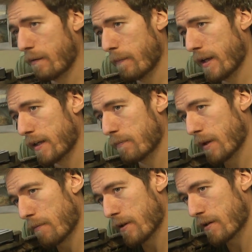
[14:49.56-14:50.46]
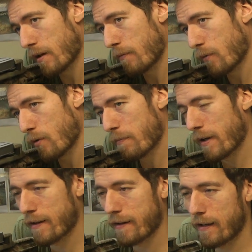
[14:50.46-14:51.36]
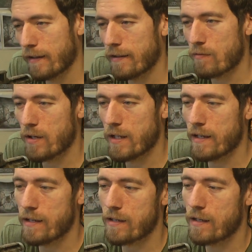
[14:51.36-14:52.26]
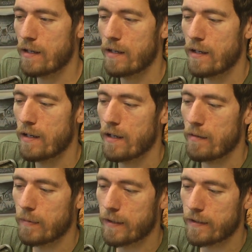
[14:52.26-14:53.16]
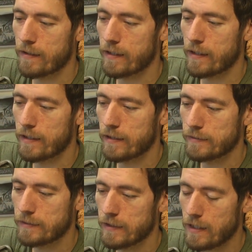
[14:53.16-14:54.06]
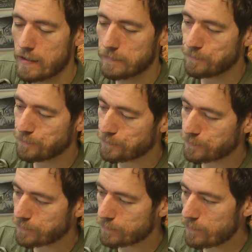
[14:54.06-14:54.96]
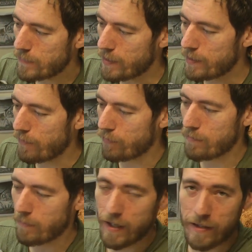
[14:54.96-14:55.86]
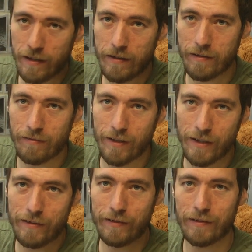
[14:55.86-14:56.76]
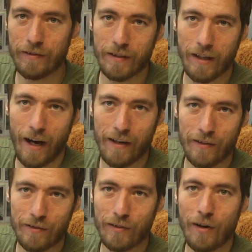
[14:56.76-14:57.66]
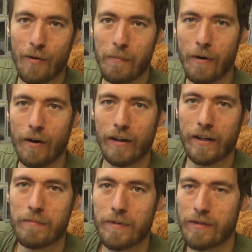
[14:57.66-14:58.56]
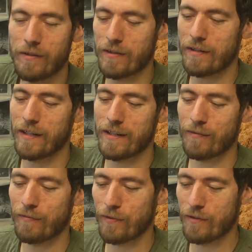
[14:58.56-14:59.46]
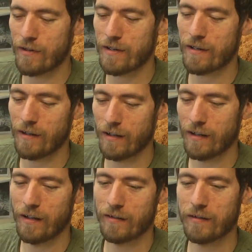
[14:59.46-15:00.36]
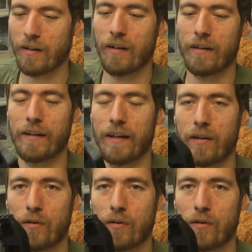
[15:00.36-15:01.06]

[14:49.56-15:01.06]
Make it maybe sound more bad than it really is, but yeah, definitely makes it really kind of a tall marker, because it's of course taller than a